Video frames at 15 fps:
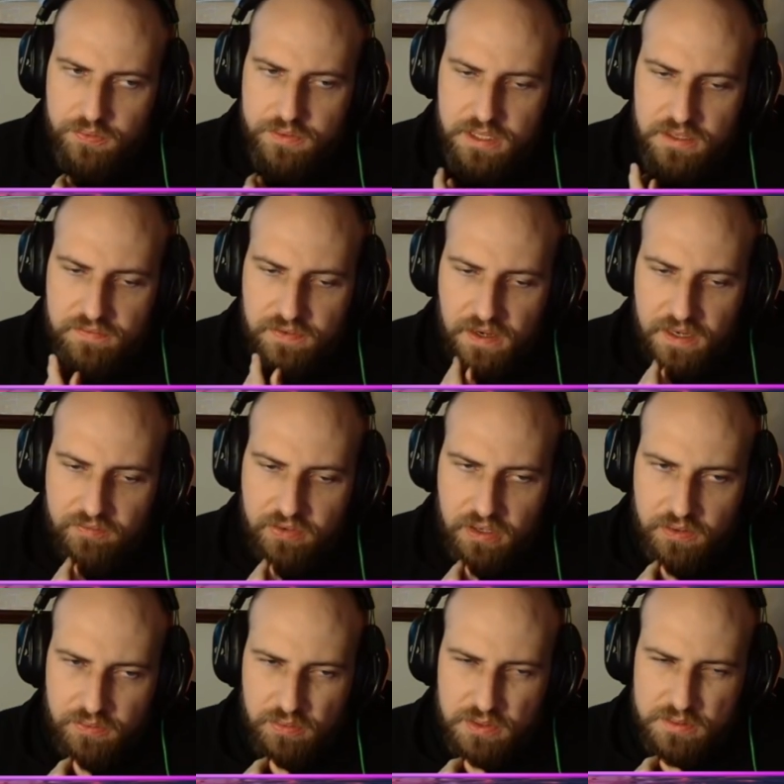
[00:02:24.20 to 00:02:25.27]
D5
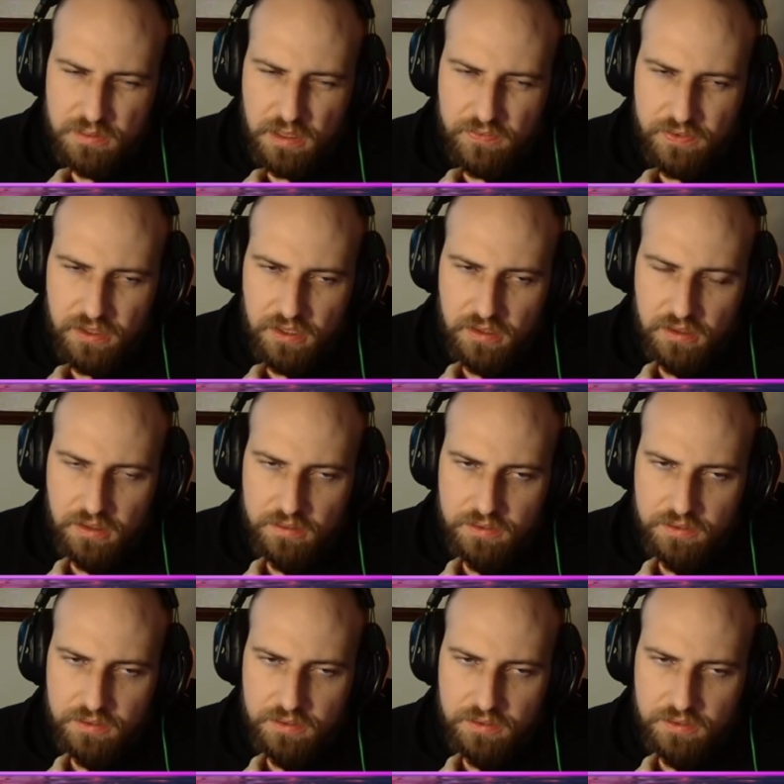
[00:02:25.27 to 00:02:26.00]
kind of throws me off here.